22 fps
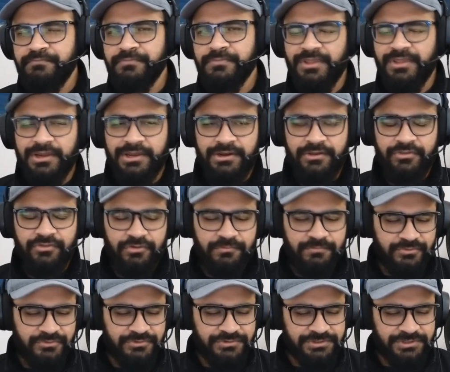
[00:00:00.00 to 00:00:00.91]
Another
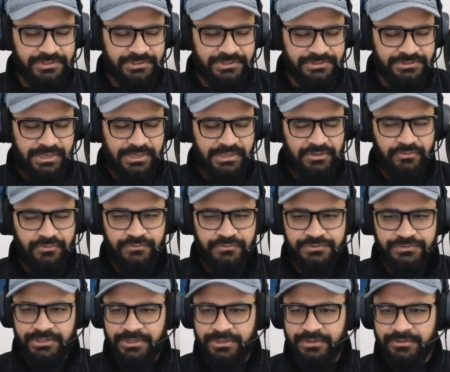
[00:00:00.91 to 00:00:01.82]
boost is
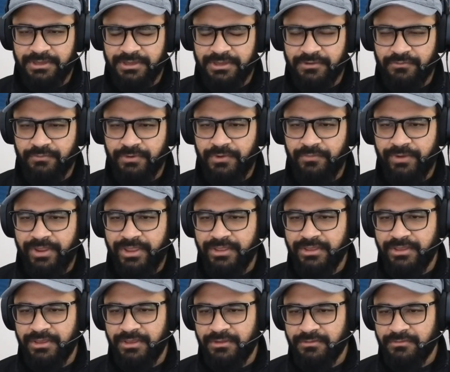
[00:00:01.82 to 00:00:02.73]
using
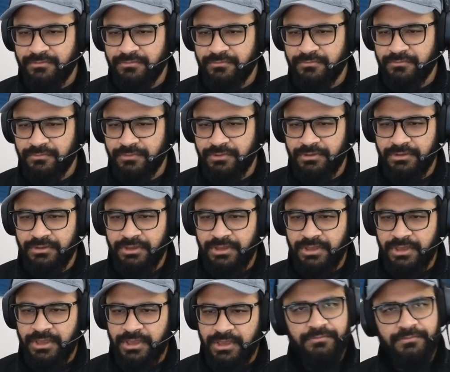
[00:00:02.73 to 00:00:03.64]
re-ranking. Right?
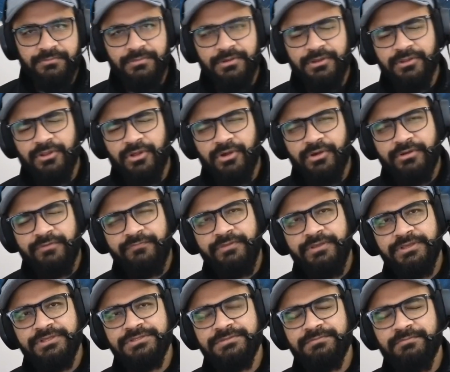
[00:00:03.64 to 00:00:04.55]
A lot of
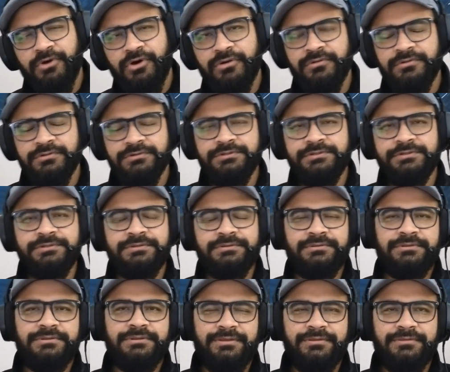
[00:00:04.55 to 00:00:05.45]
these models
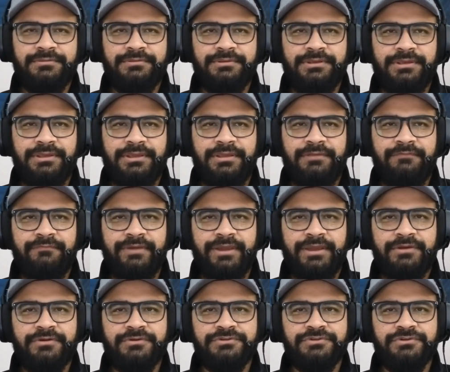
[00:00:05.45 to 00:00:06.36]
in
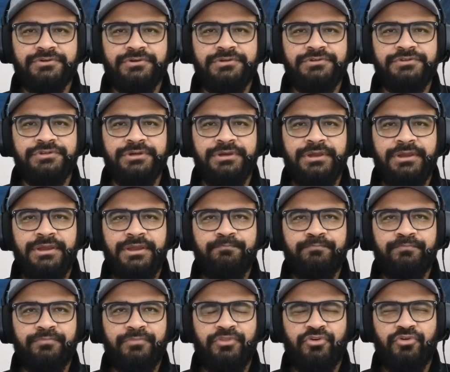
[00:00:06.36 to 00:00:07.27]
vector search,
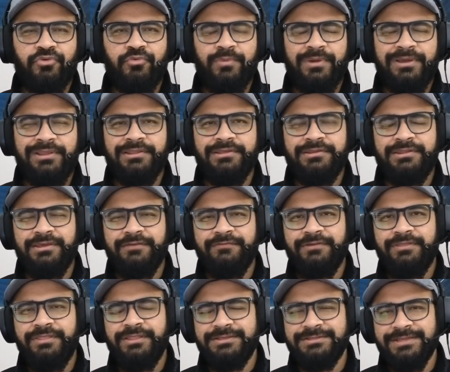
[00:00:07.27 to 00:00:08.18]
they're relative in
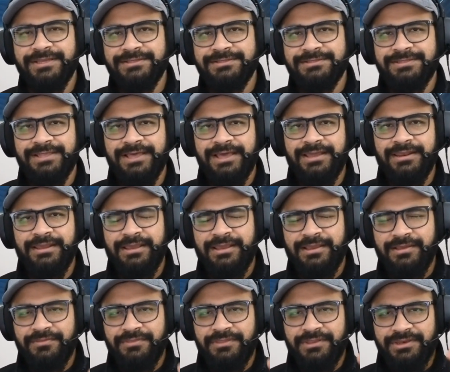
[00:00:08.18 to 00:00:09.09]
the sense that
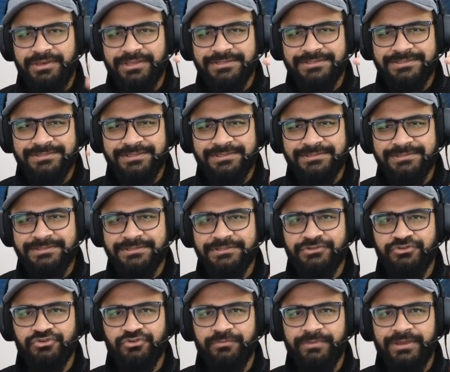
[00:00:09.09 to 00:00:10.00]
the distances
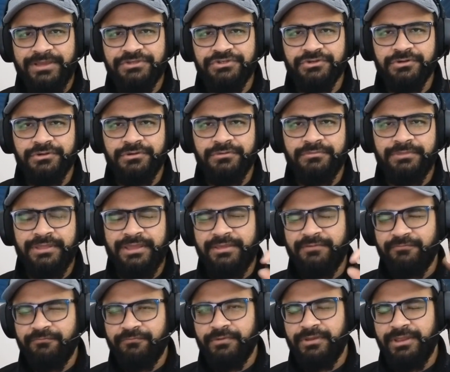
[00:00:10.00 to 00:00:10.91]
you measure, like
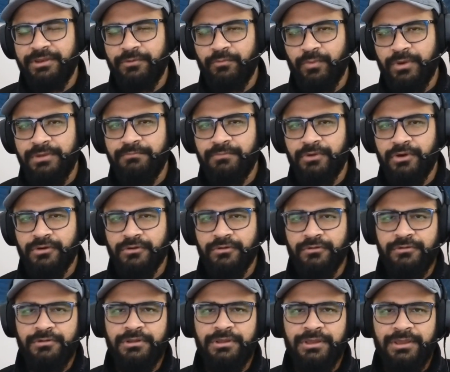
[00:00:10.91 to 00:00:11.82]
in one model,
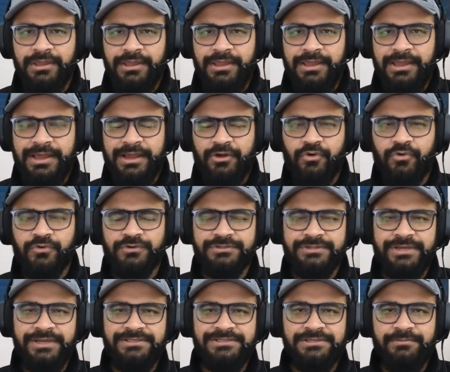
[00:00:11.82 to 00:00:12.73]
a
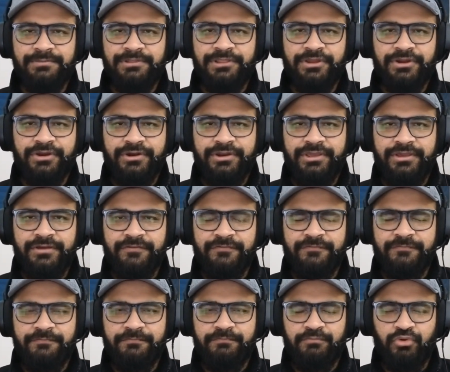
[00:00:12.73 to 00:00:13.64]
cosine similarity of
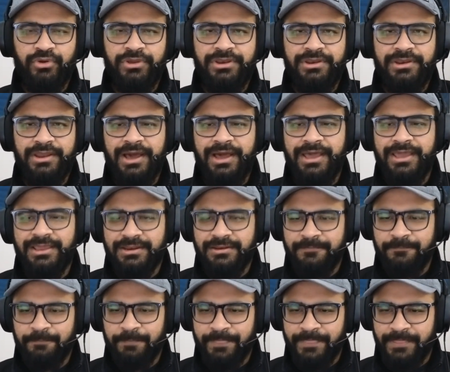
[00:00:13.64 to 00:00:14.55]
zero point 0.9
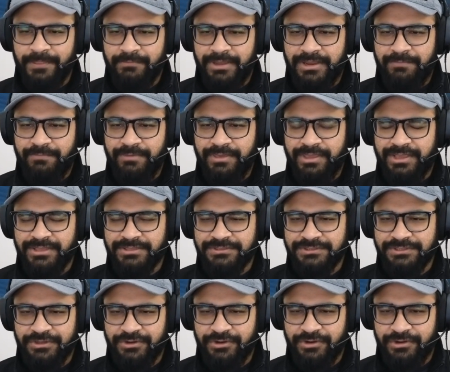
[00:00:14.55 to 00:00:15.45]
might be
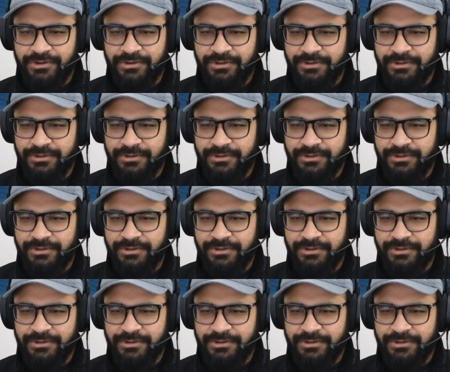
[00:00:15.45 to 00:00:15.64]
considered,